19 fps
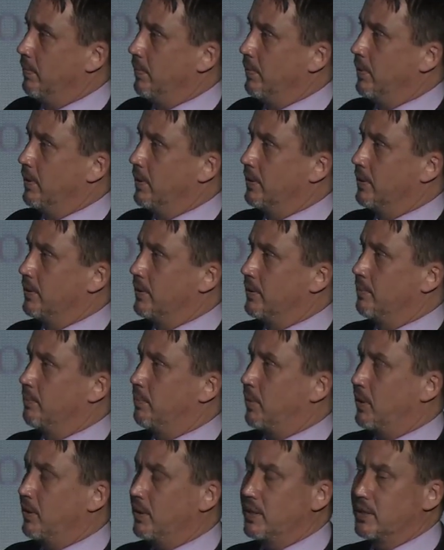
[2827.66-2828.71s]
the
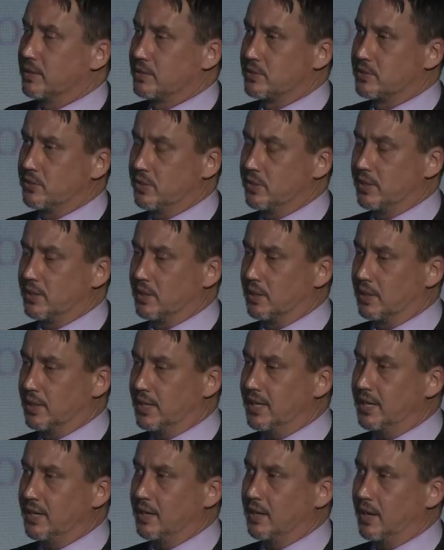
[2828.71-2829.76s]
party asserting the
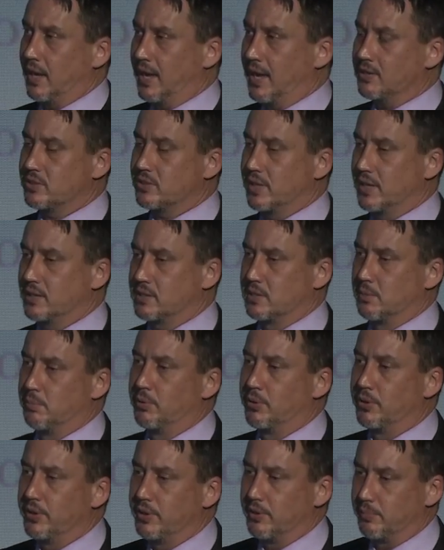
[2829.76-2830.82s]
lien actually has the
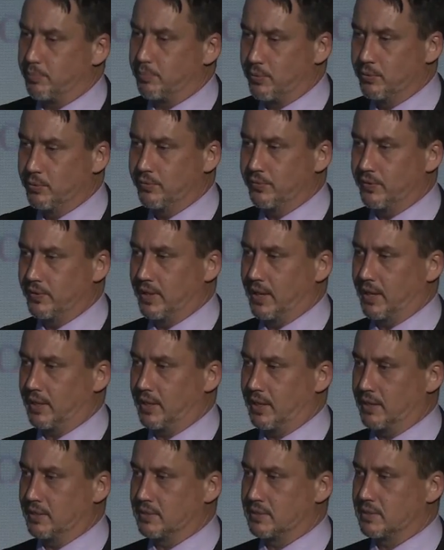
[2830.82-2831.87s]
burden of proof in that
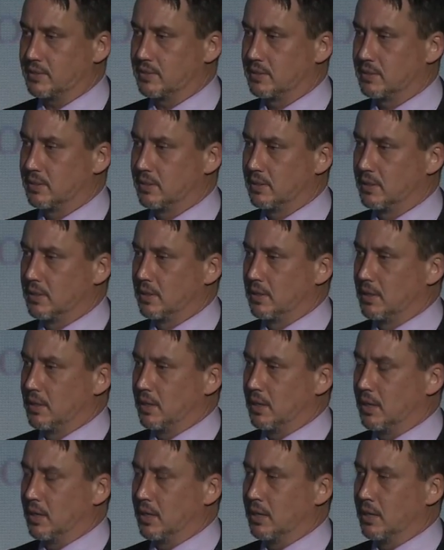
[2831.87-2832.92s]
case.
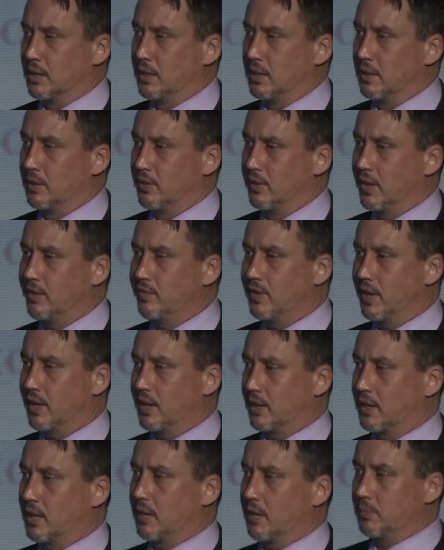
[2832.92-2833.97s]
They've got
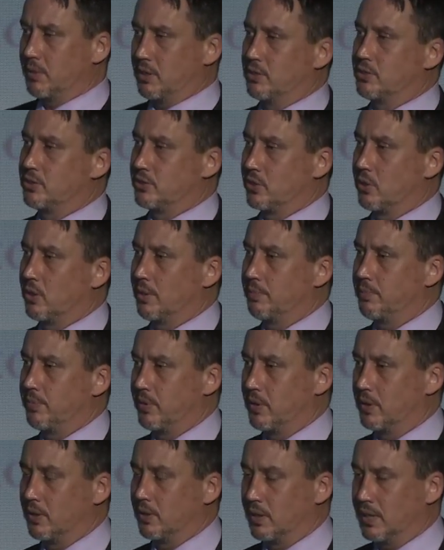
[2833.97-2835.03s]
to come in and show up
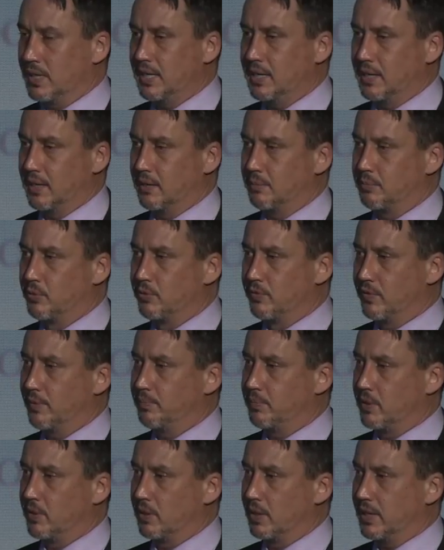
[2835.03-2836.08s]
their lien, prove
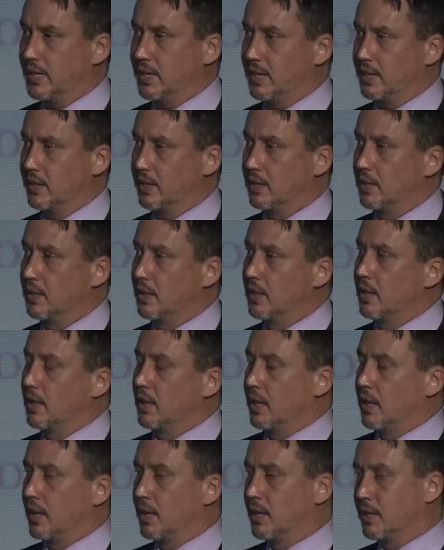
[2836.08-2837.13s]
up their lien.
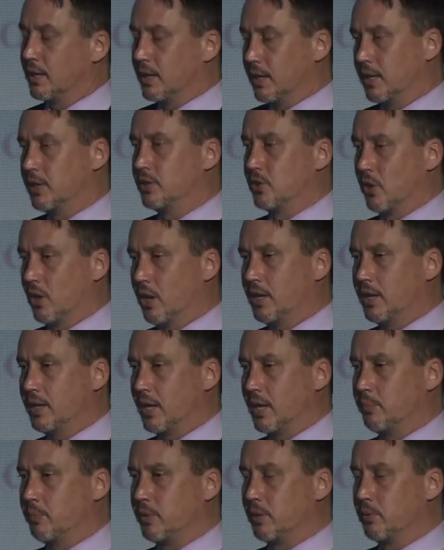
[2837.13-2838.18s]
And it dawned
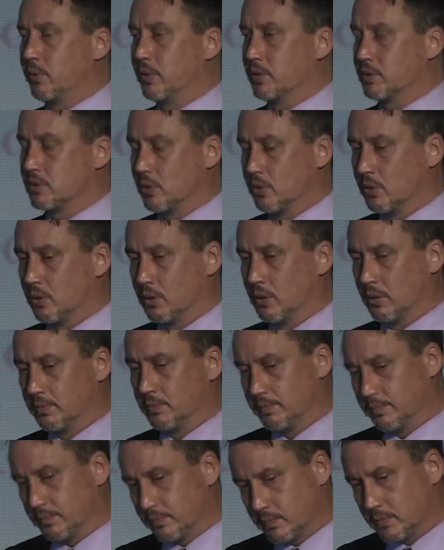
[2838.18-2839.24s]
on me when this
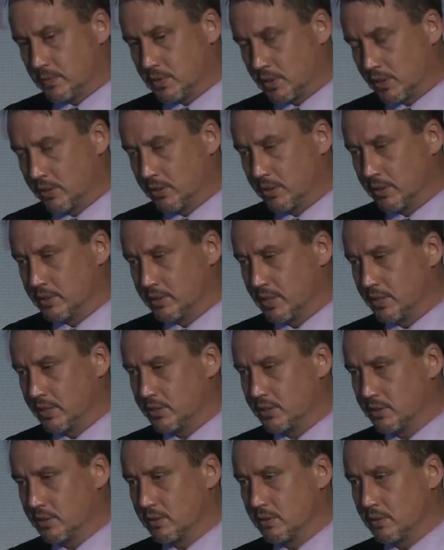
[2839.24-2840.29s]
whole
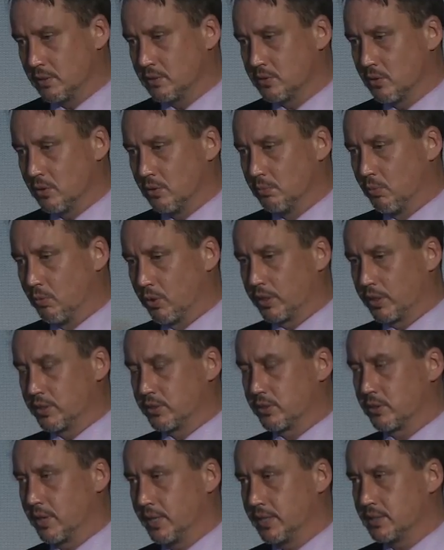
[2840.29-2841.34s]
securitization, this whole mortgage
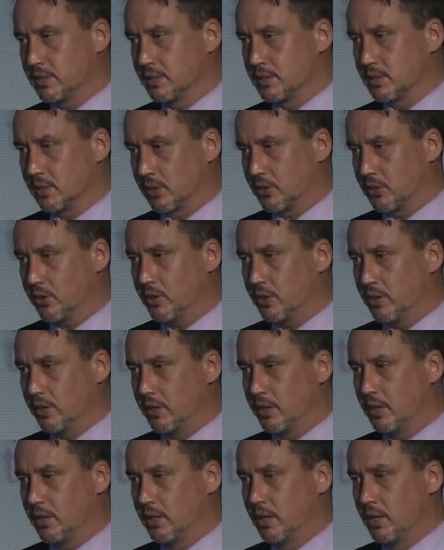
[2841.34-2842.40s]
crisis
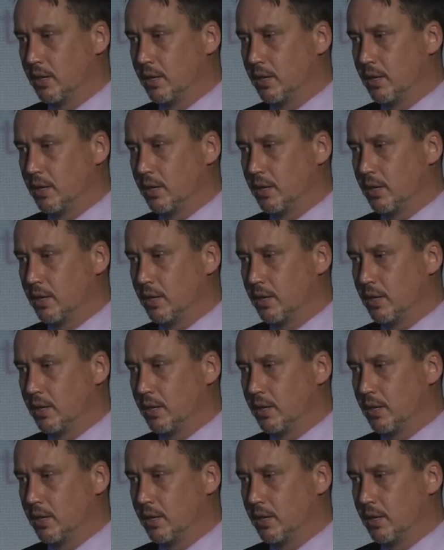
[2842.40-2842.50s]
occurred,